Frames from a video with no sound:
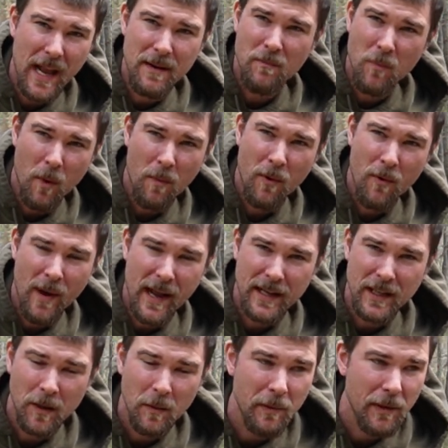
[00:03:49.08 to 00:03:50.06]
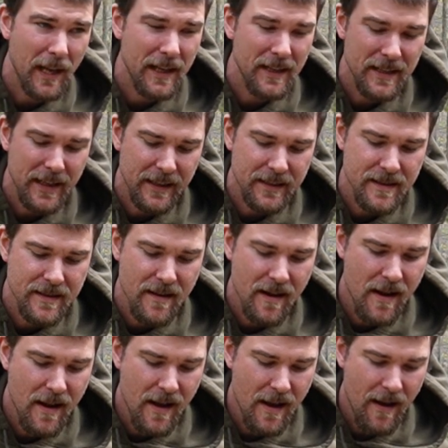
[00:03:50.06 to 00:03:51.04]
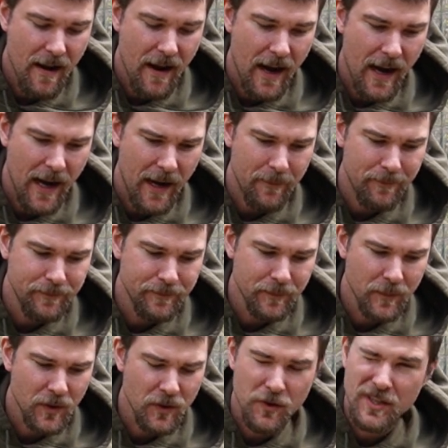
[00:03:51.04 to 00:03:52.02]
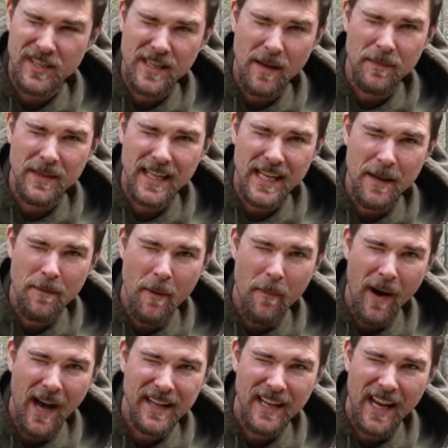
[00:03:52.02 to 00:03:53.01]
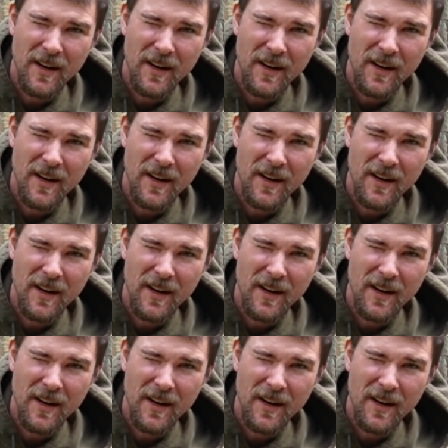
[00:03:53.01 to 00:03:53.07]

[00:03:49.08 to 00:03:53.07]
more perennial plantings. So just something to keep in mind.